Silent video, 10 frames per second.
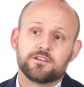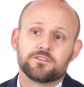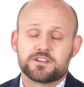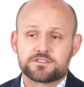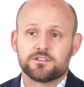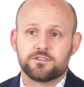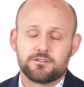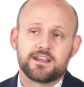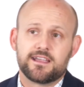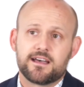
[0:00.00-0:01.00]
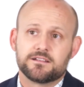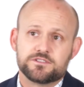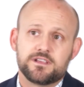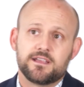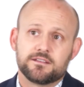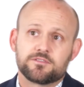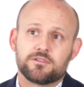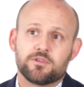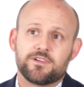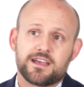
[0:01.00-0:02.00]
interventional neuroradiology and
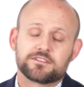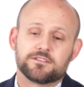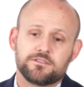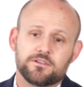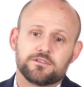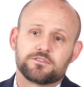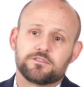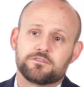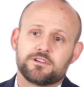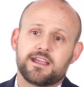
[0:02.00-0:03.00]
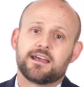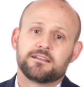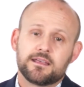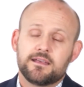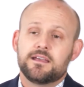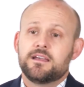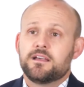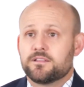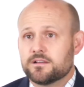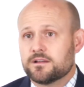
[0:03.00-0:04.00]
cerebrovascular neurosurgery at
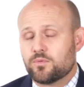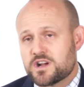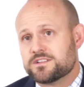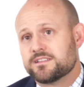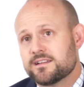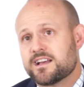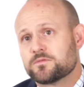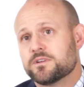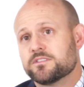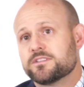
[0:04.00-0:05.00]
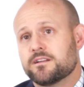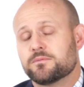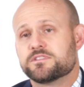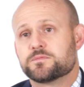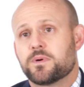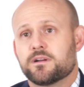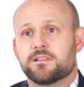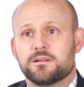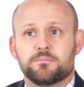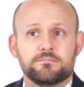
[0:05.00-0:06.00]
the Washington Hospital Center, which is part
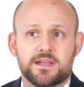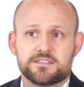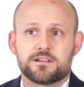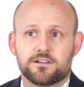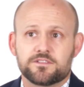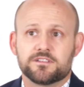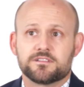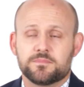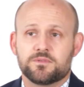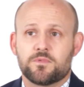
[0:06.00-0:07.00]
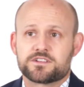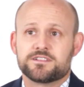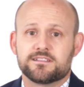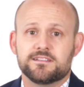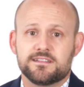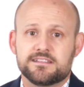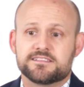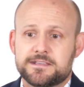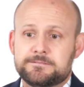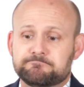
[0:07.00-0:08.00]
of the MedStar system in Washington,
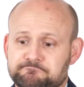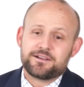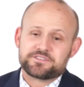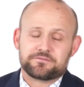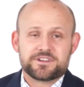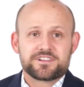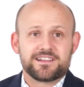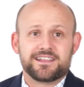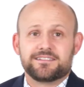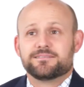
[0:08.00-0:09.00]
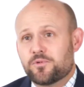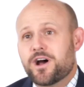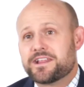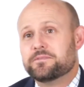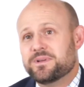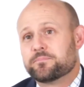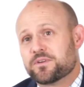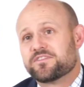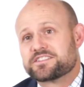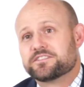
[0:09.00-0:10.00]
D.C. I was originally wanting to be a
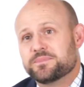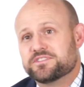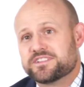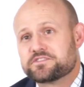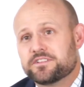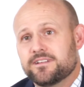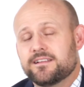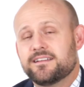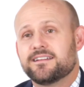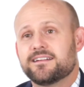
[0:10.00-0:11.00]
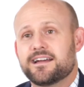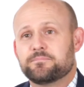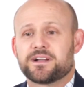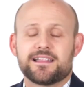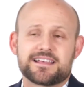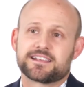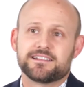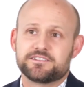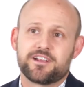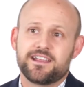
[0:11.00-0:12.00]
professional musician. I'm a
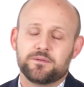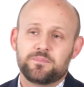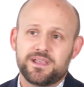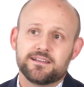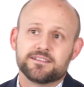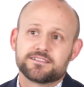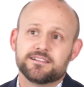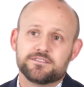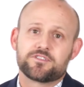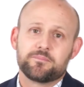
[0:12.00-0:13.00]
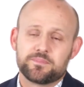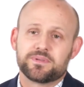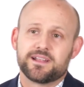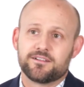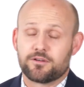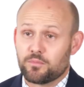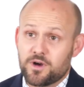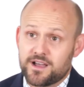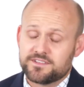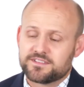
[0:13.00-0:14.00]
classically trained pianist and trumpet player, or
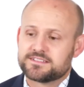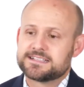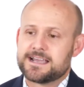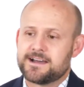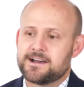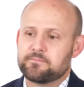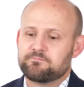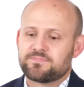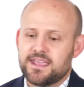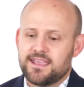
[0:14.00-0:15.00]
was. Um,